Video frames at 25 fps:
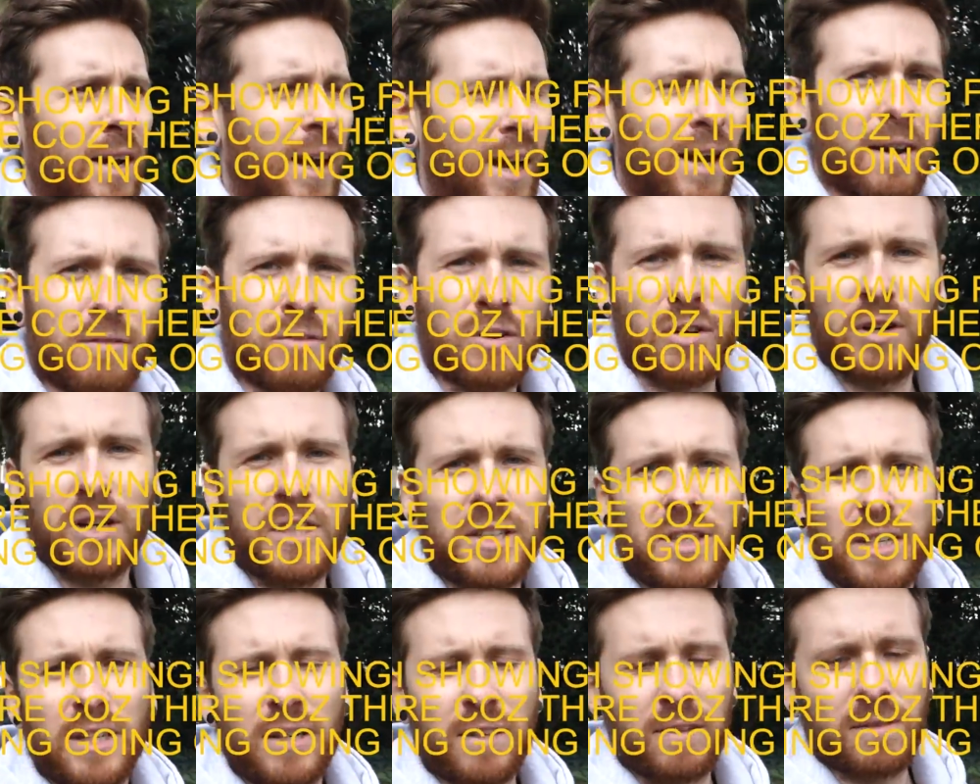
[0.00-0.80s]
I have no
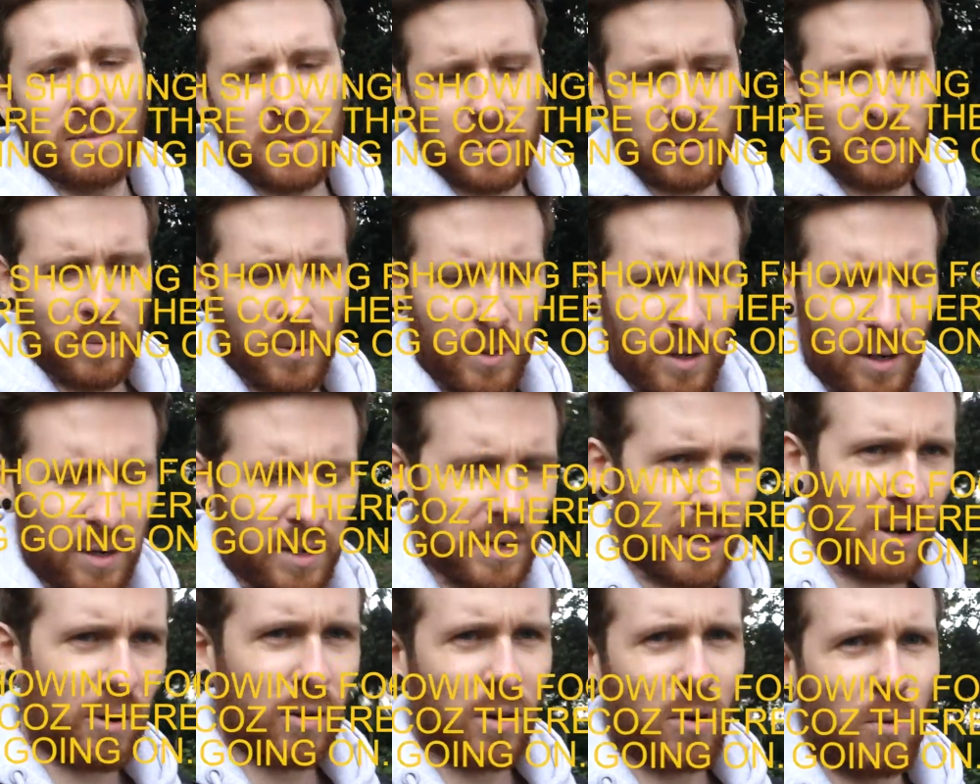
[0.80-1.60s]
idea. Somewhere
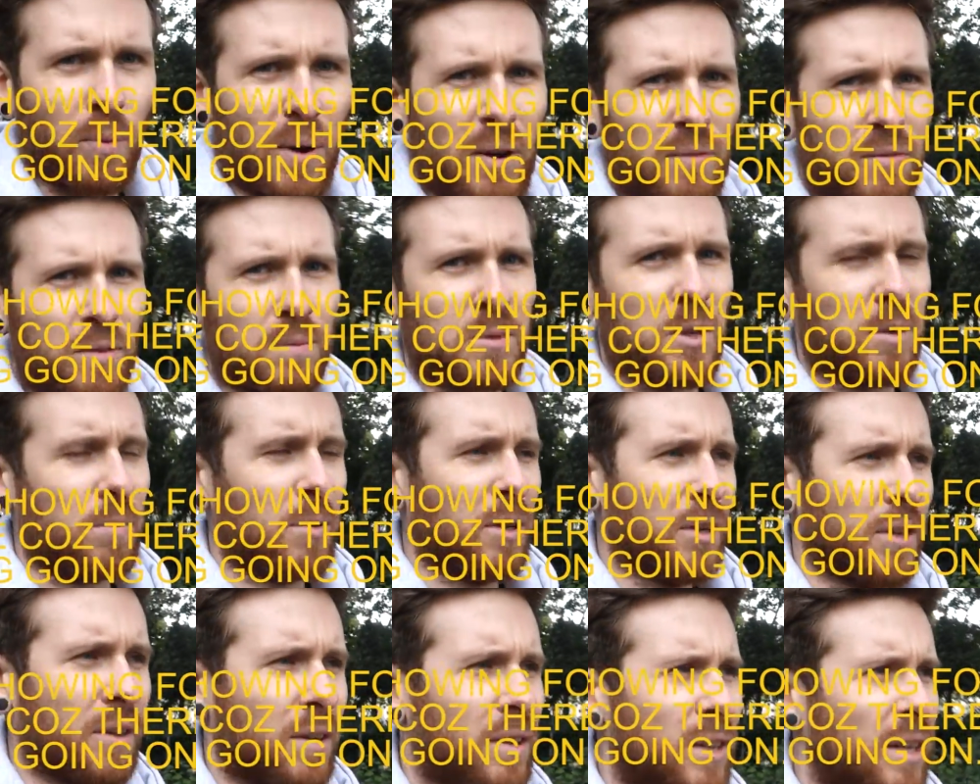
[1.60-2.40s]
an hour away from
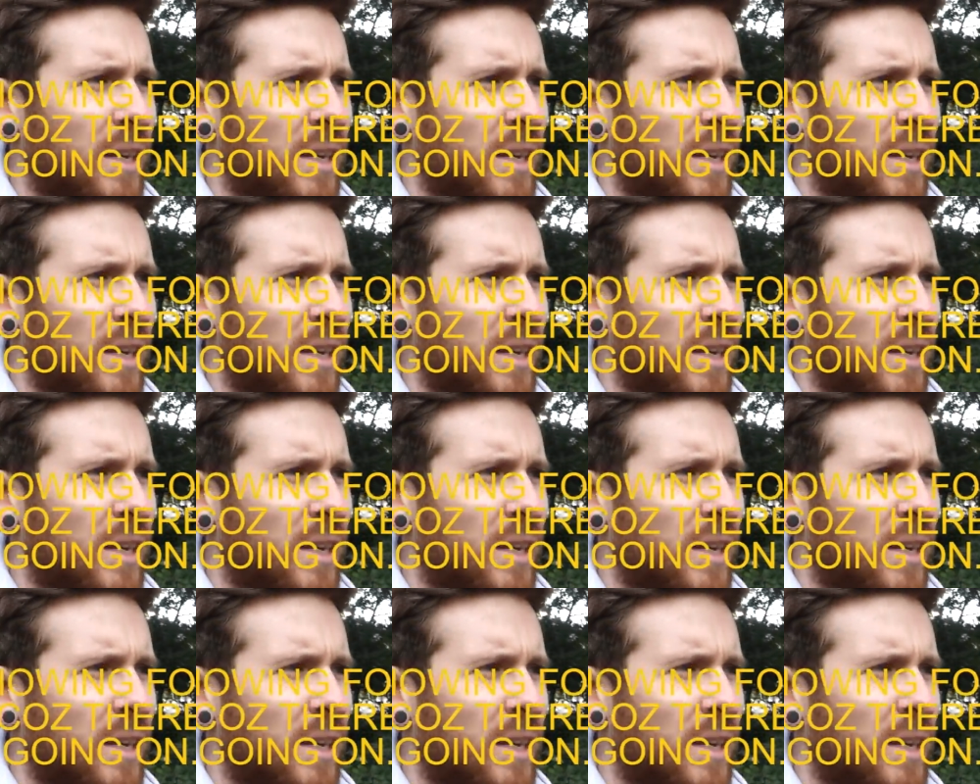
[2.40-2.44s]
Dublin.